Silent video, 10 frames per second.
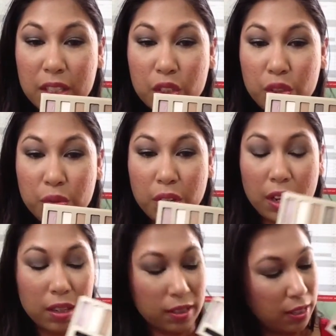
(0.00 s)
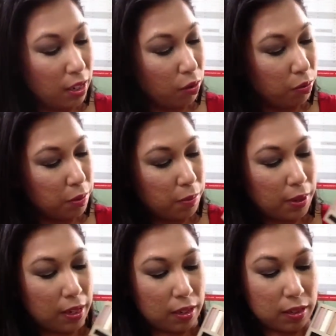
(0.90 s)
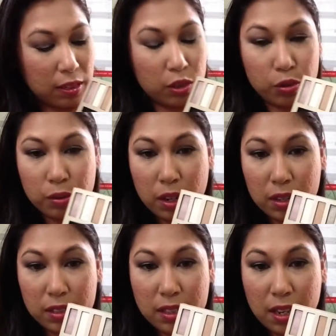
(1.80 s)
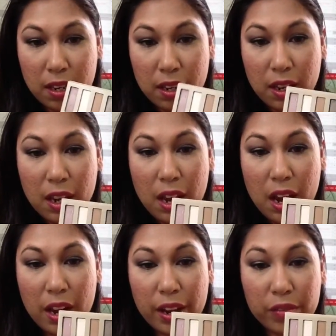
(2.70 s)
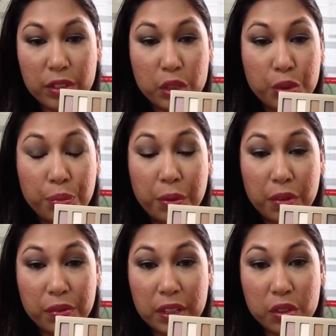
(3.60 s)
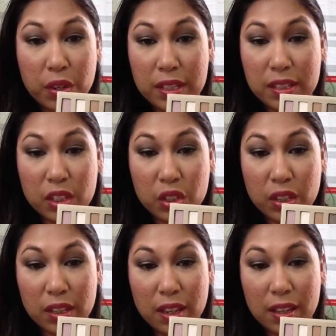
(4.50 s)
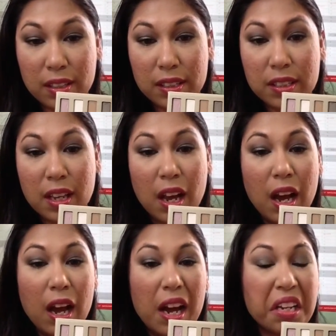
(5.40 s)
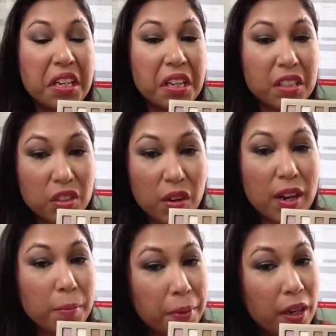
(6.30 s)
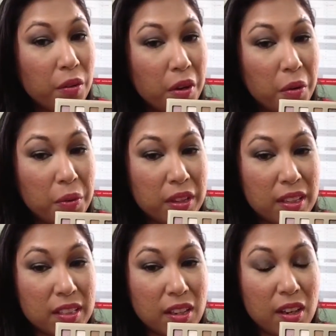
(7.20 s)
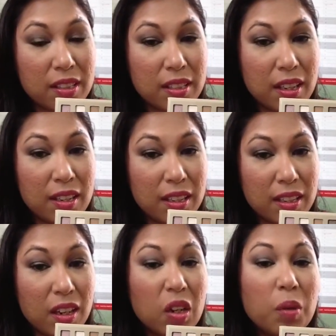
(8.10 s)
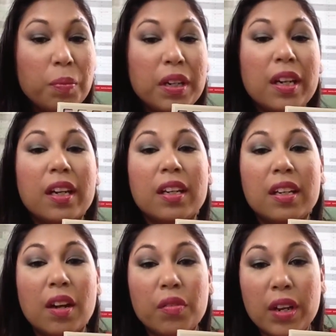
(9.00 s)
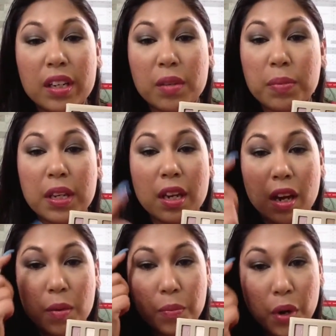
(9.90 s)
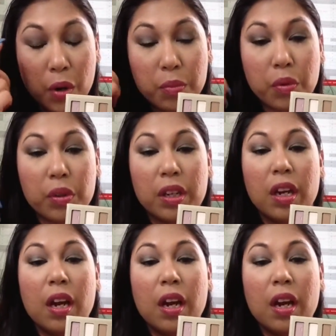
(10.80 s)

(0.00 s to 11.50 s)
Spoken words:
two colors here. Oops, my nail. These two colors here. I have the two perfect transition colors. I can try and play around with this as a lid color, but it can definitely be a brow bone